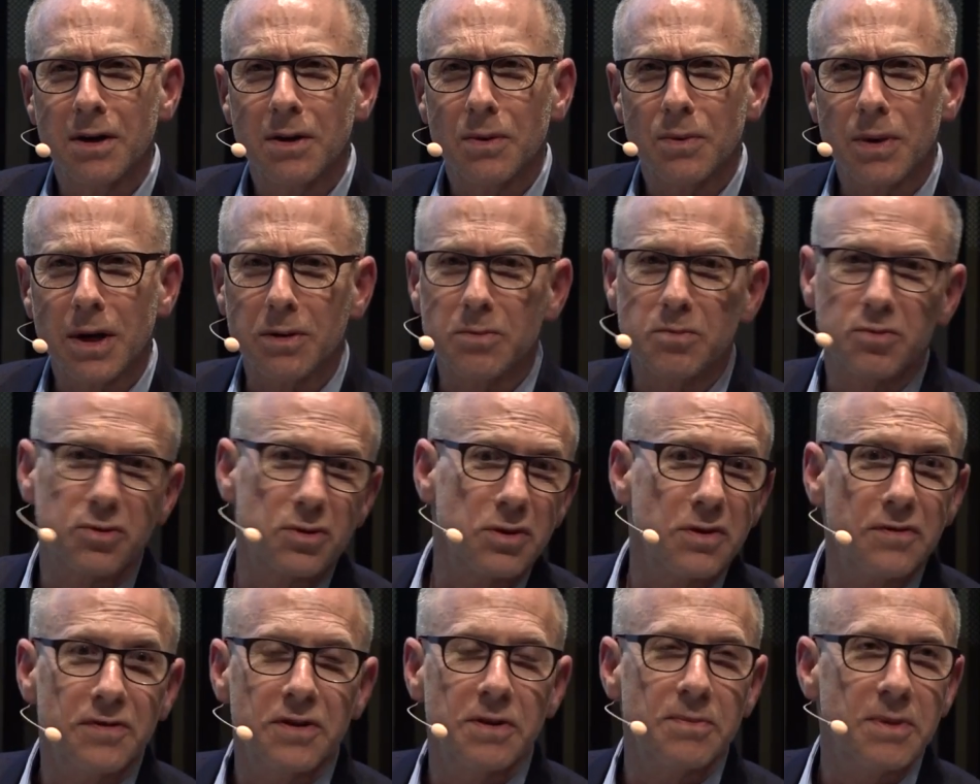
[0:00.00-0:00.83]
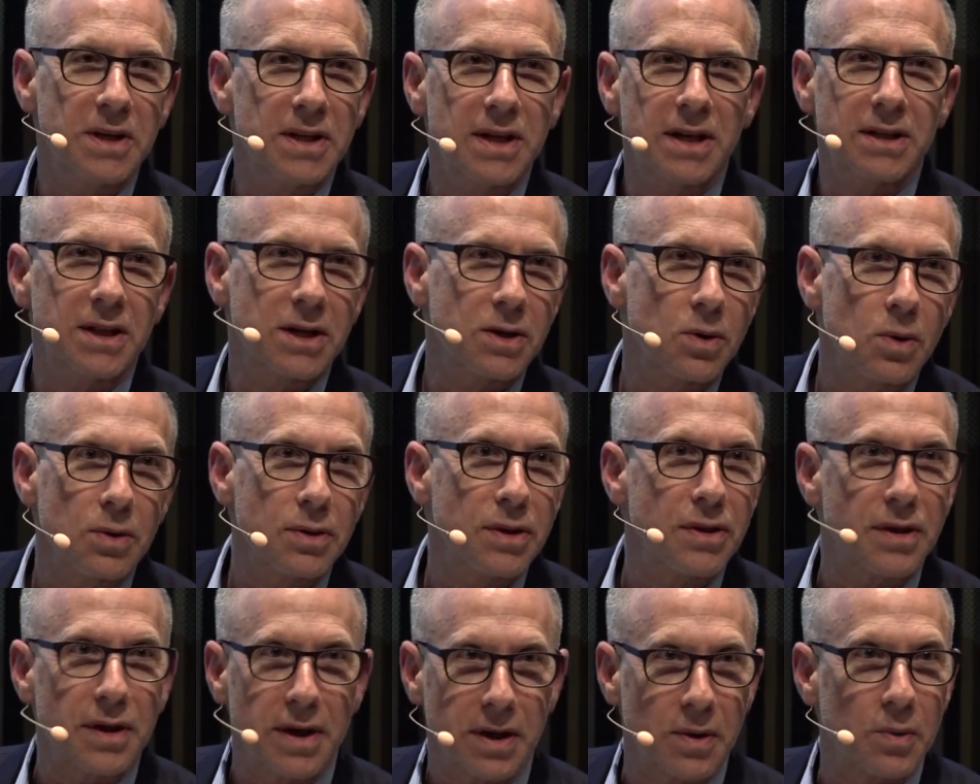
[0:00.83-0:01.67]
Well, prove to me that the
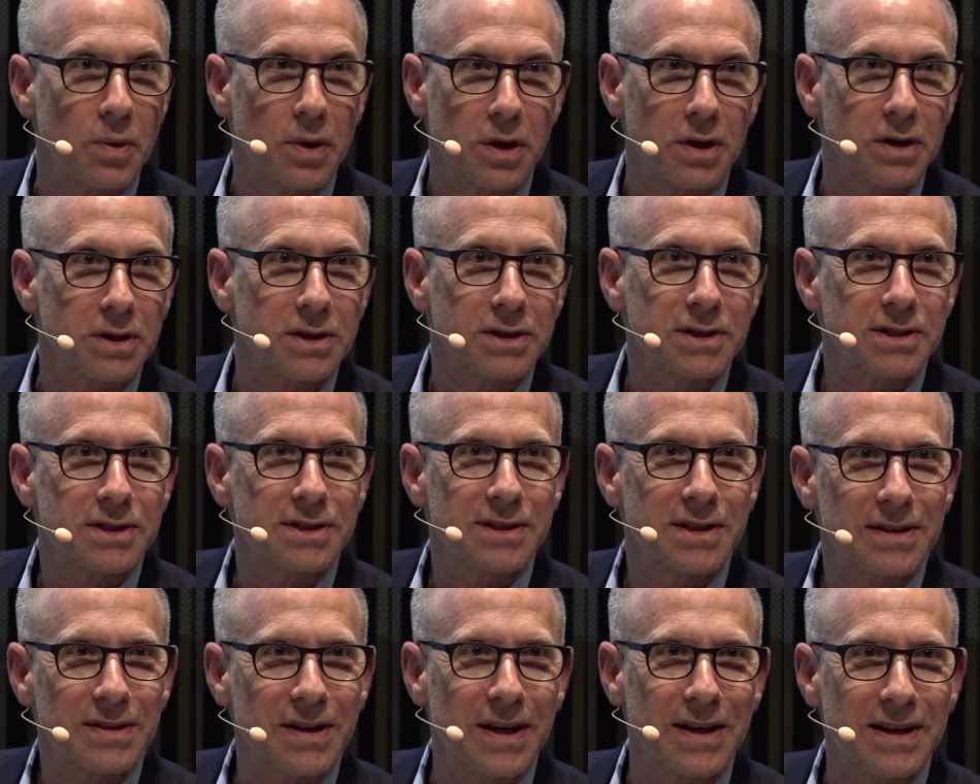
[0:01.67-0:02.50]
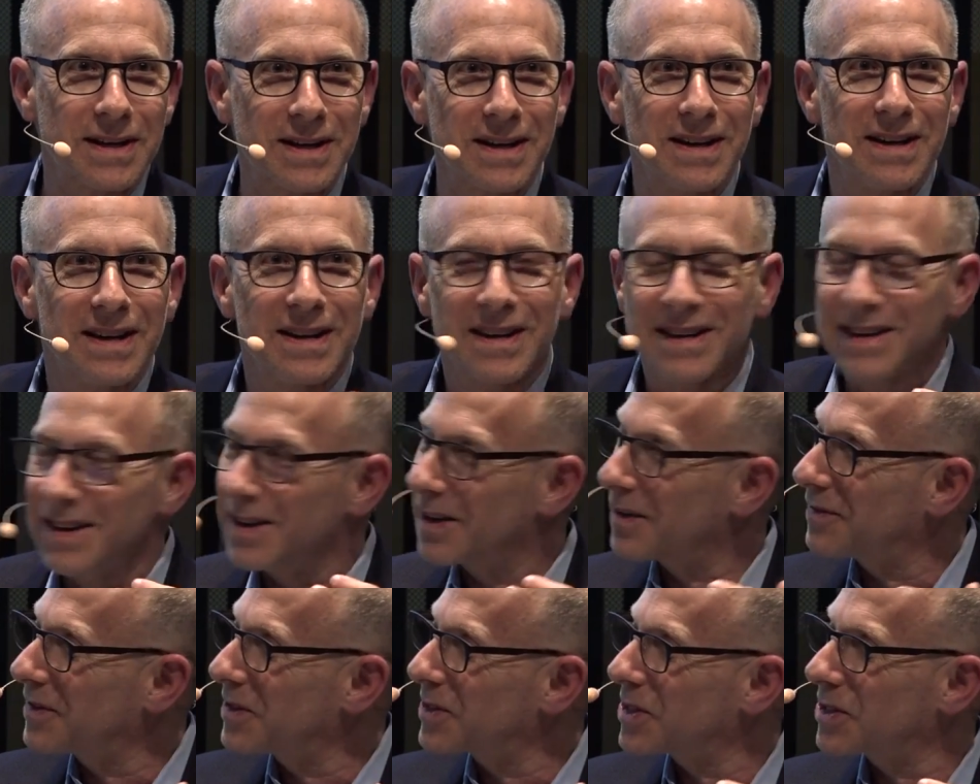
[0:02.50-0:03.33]
old thing works. Like, you
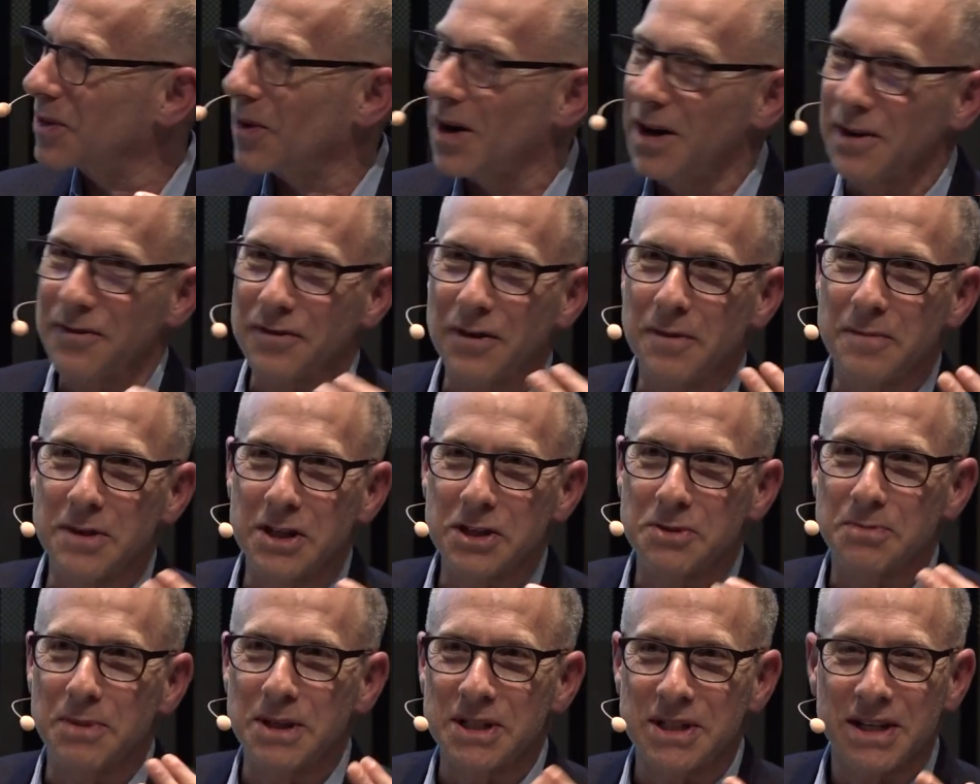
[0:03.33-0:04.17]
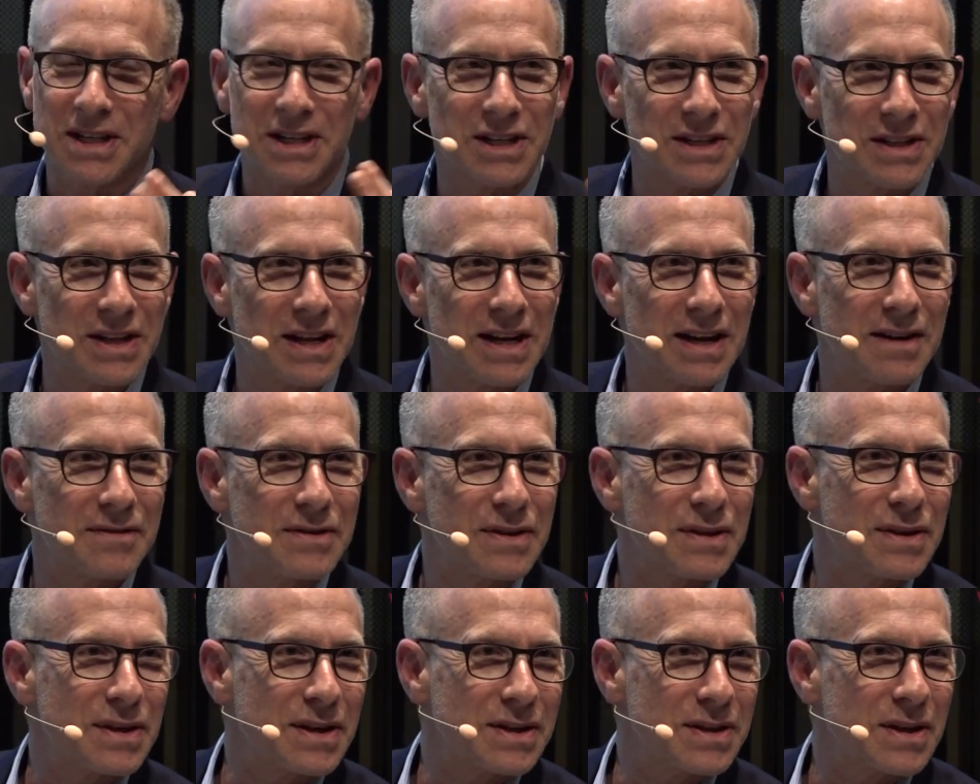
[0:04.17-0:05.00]
know, if you start from this position that
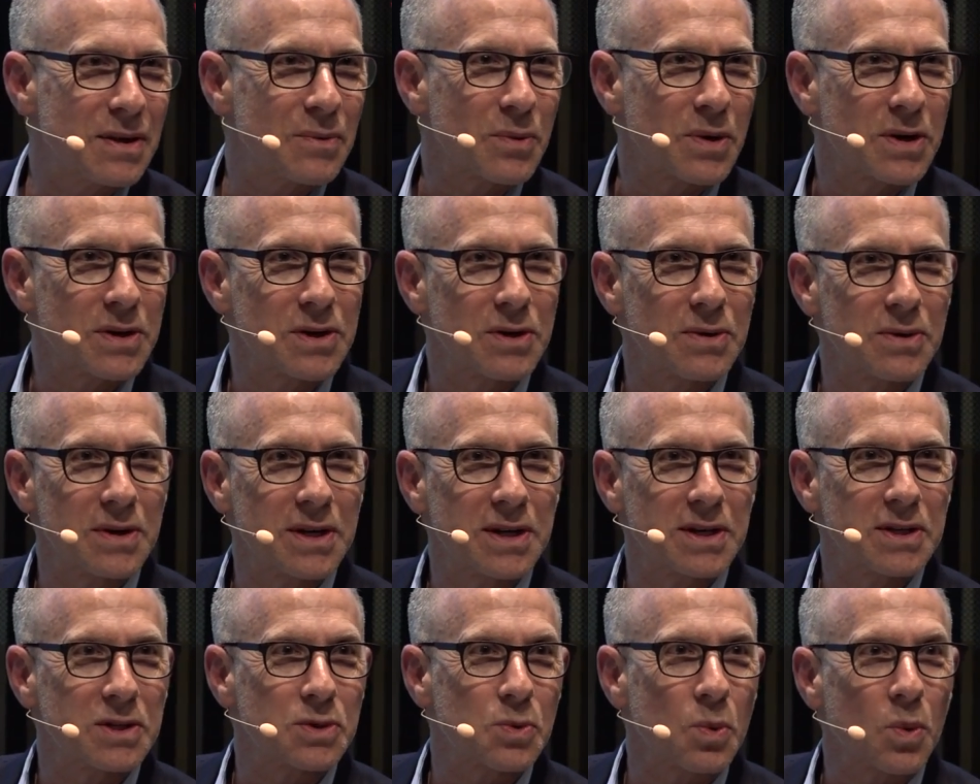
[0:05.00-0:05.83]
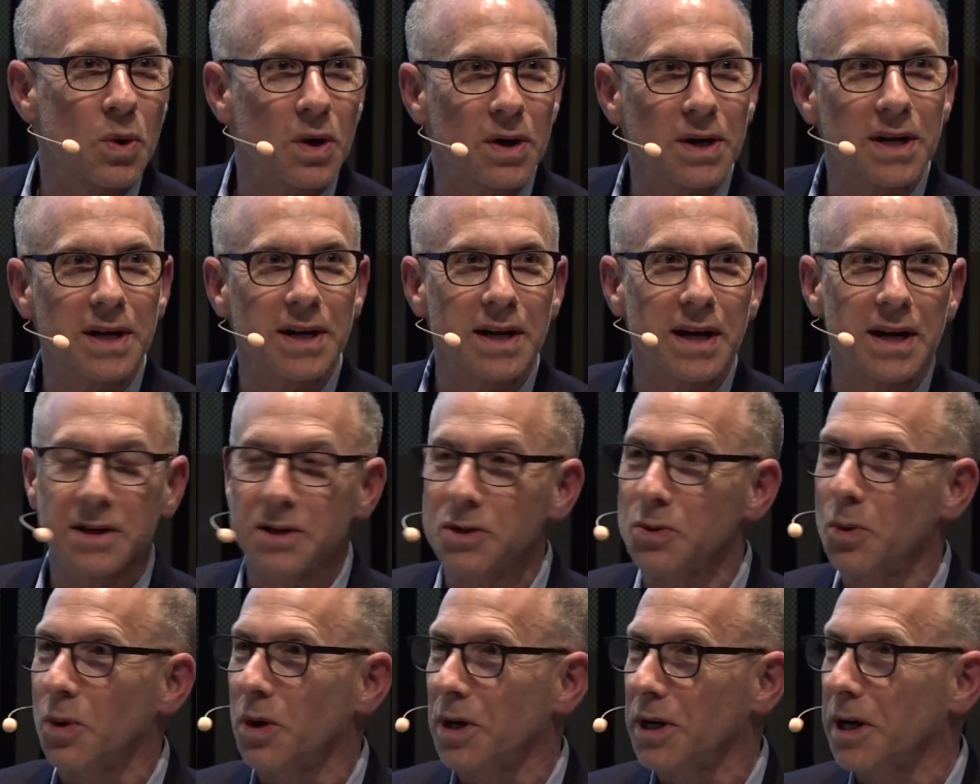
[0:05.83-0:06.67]
everything that we're doing is working and
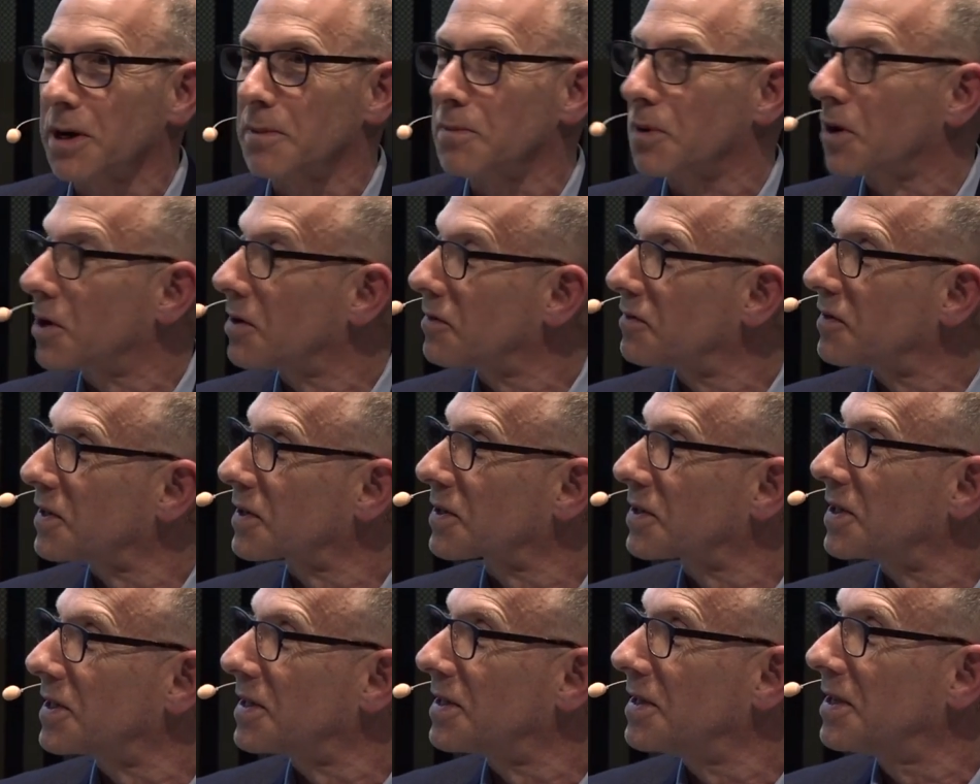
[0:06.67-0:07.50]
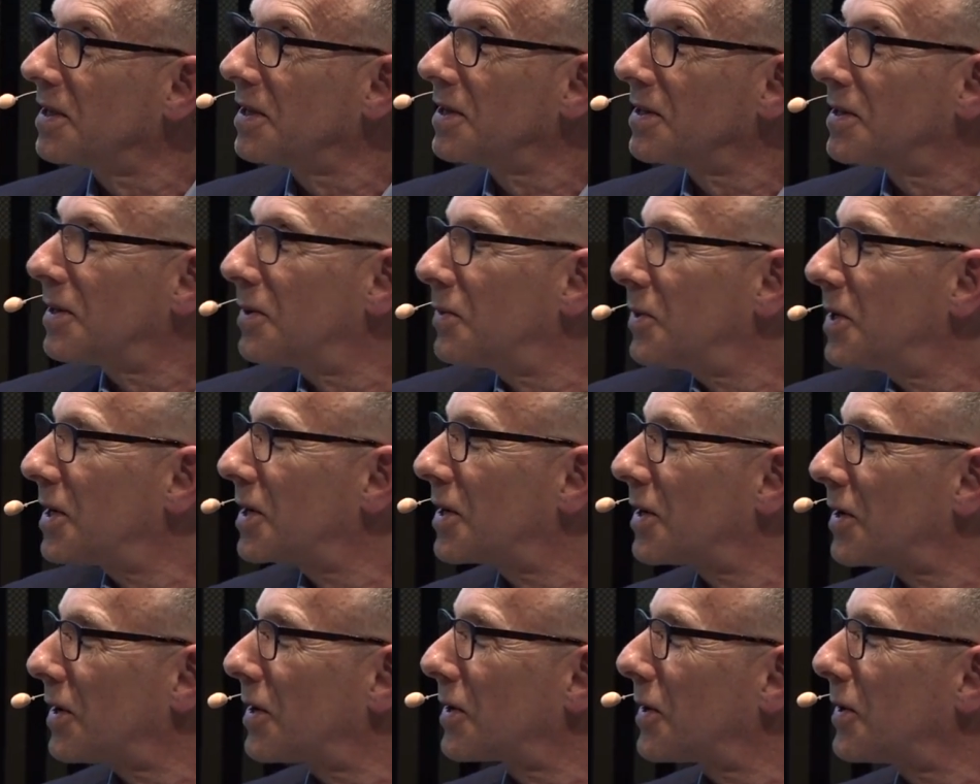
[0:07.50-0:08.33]
is working perfectly, then we
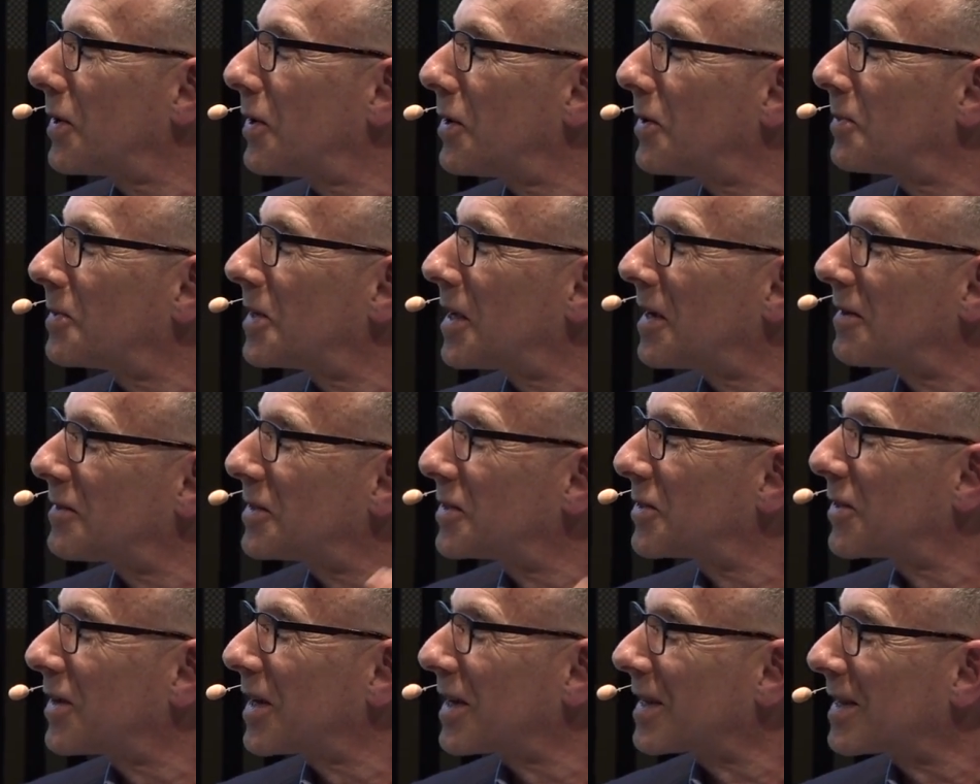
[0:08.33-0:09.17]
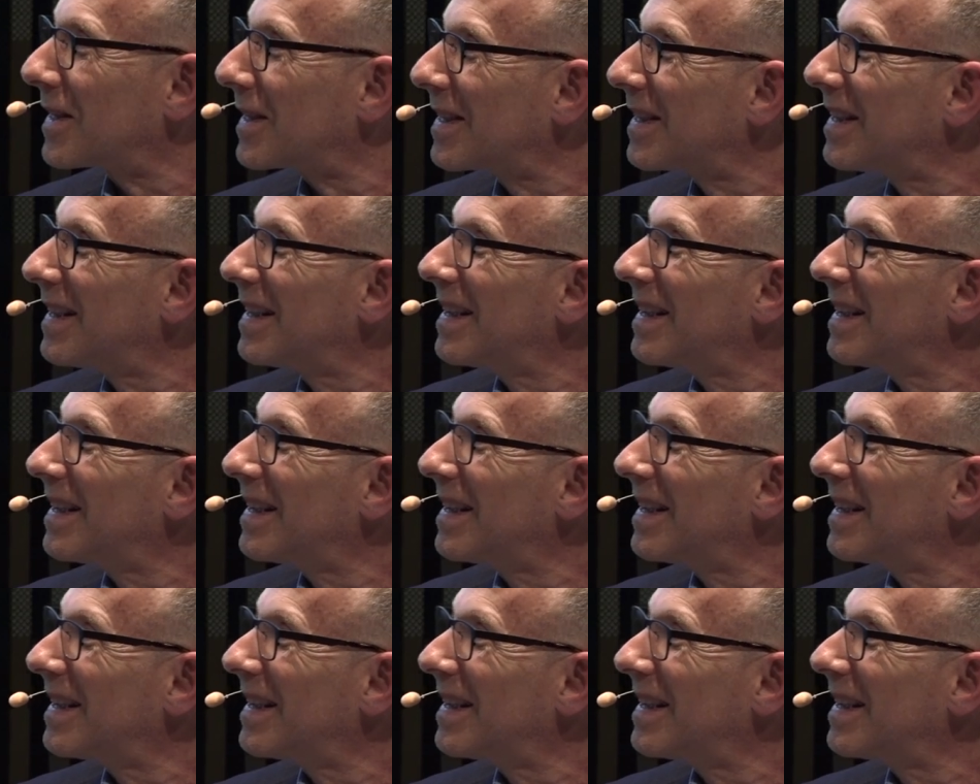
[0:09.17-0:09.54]
can all go home and have a drink.